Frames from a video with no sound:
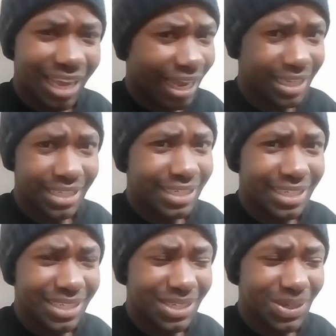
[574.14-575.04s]
Aye,
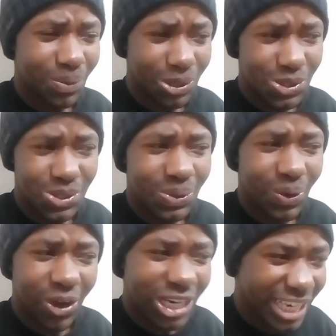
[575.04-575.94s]
what's
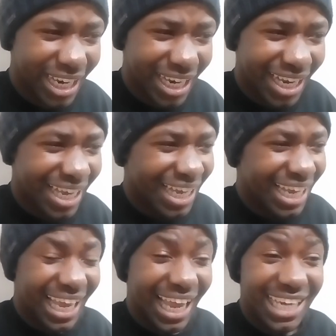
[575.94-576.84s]
going on here?
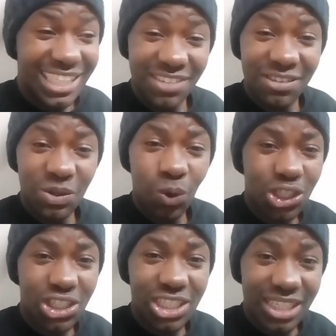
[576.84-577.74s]
And she even
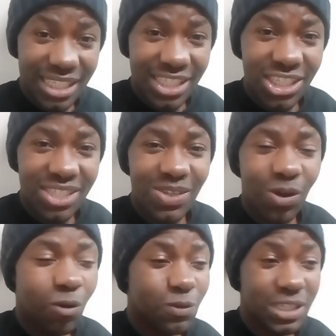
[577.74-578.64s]
washed the dishes.
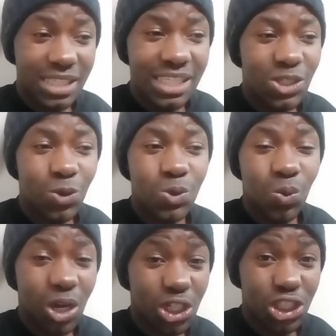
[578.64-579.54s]
Obviously, she
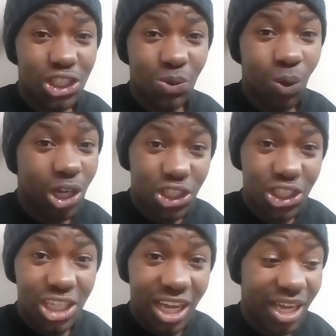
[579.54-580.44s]
also
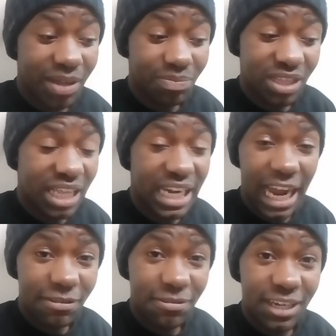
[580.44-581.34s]
washed the
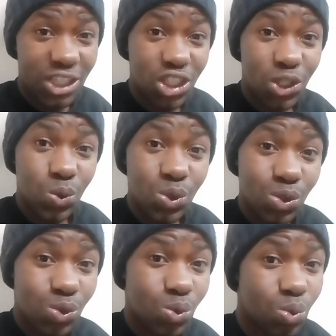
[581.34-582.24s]
knife that she
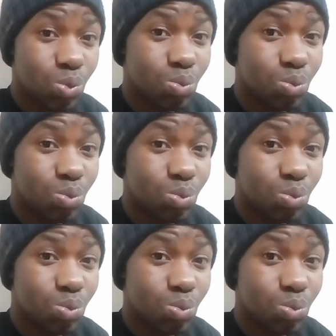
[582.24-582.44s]
used to